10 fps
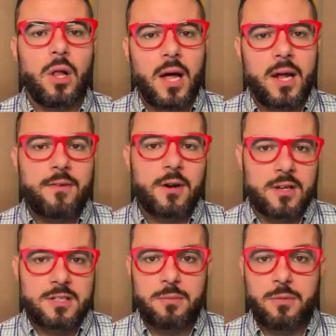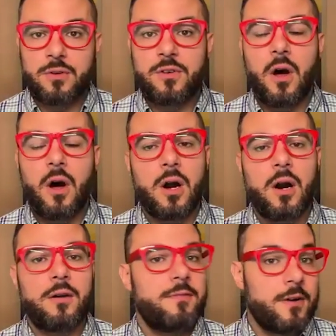a lot of our customers
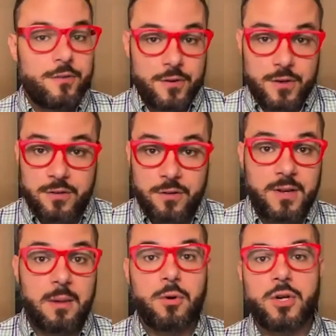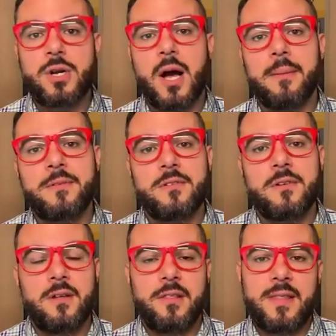are very traditional vmware
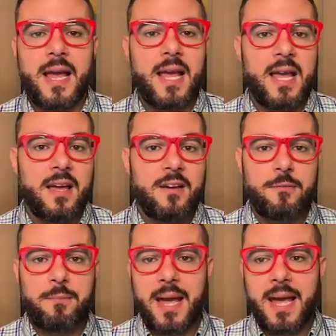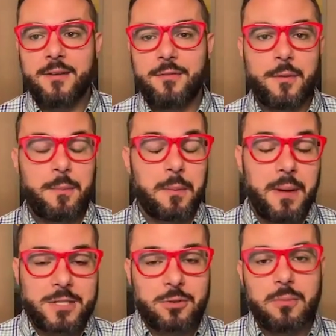shops they have paid for the
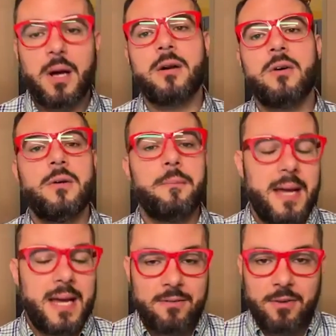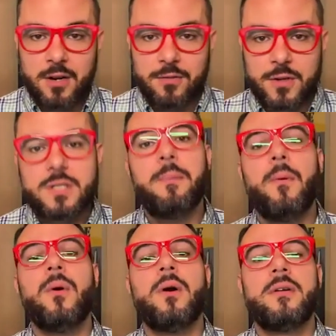perpetual model and pay every year for mm-hmm.
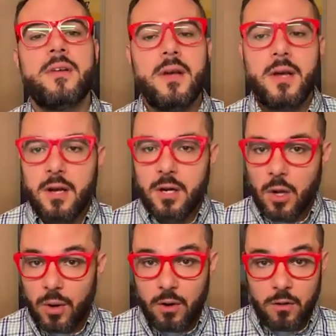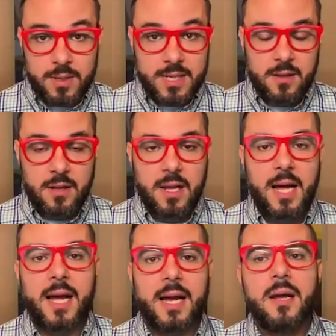support going all the way down the
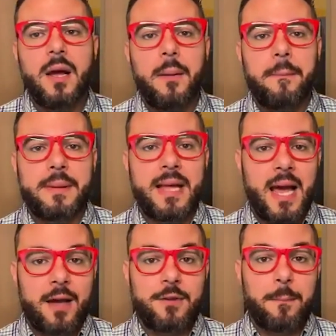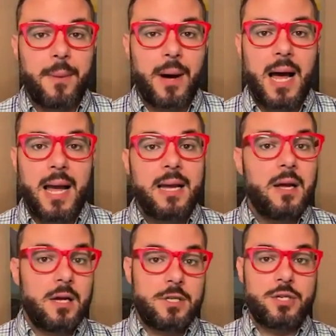line. But they have to buy
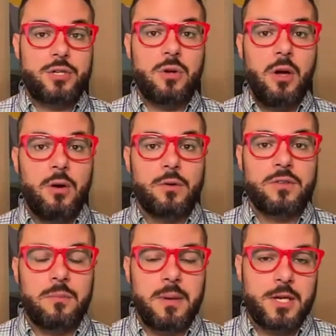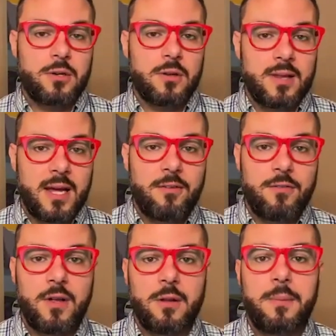additional hosts to make sure that they have
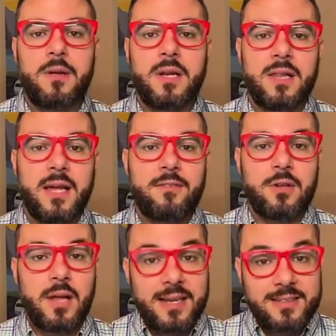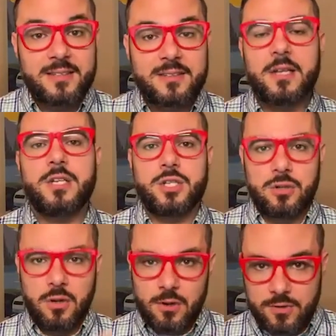availability. They have to license
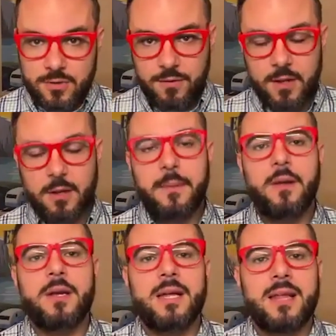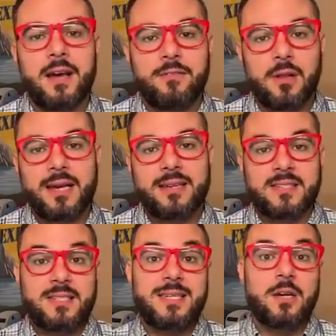additional hosts for availability. They have to
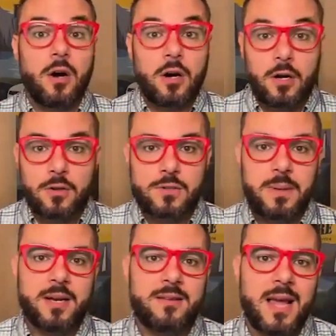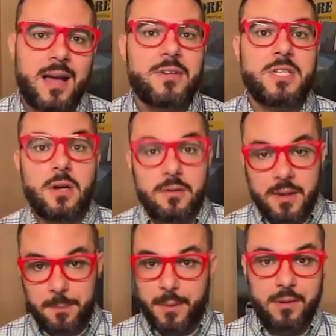license yeah. DR hosts because they have a DR,
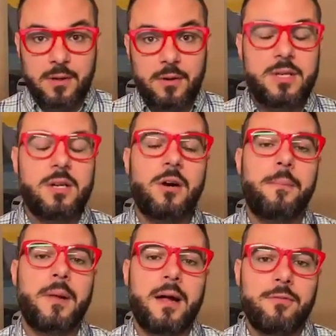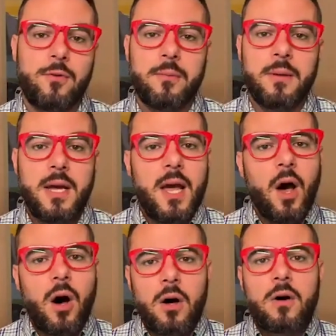they built their own DR platform.
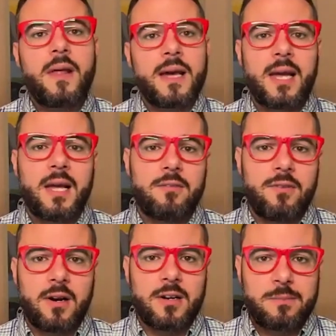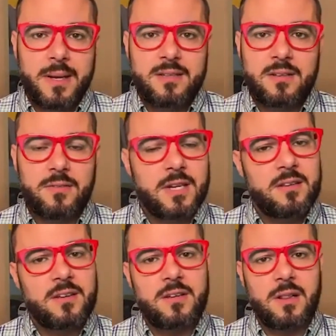All of that can get very expensive and it
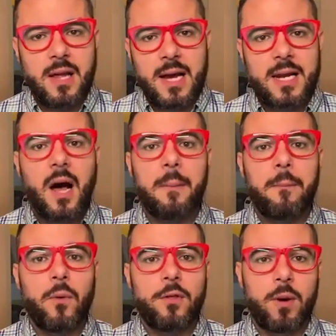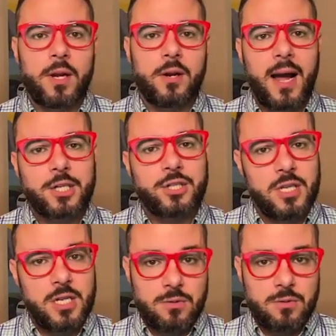doesn't line up with what you're
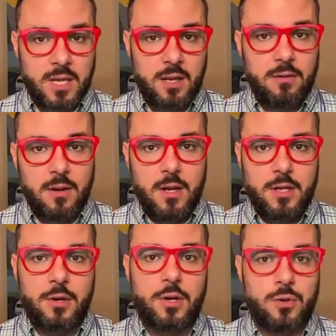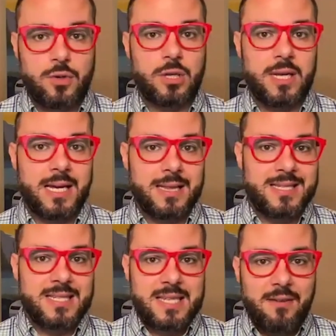actually using you're usually yeah. in the
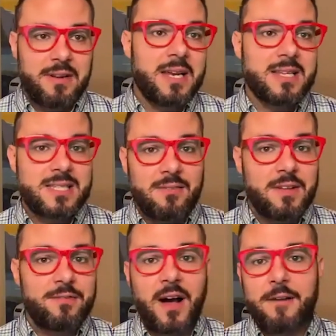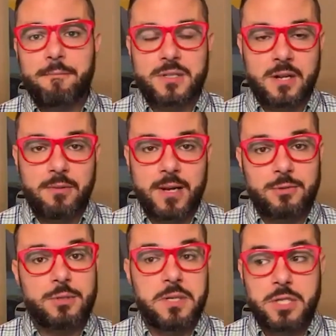70 to 75%
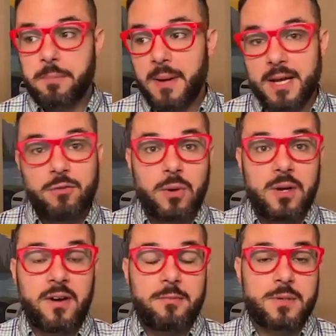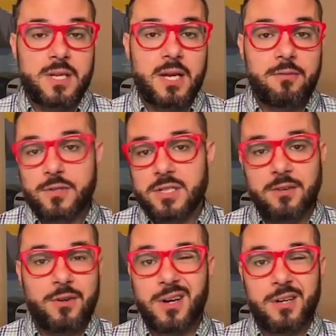range, which means you're paying 25% for
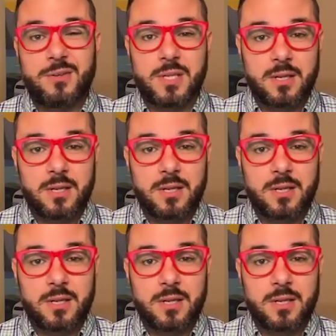stuff you're not using.